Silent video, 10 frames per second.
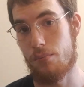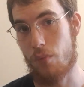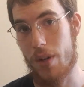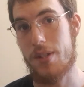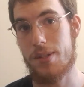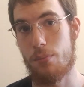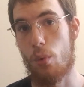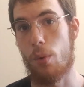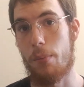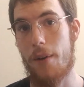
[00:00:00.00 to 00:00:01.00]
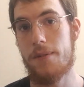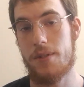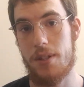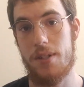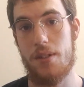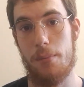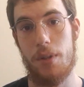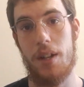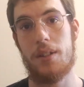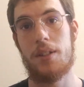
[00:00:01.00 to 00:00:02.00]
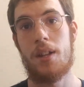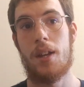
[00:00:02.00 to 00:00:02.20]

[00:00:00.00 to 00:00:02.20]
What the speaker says: very small buffs in this update.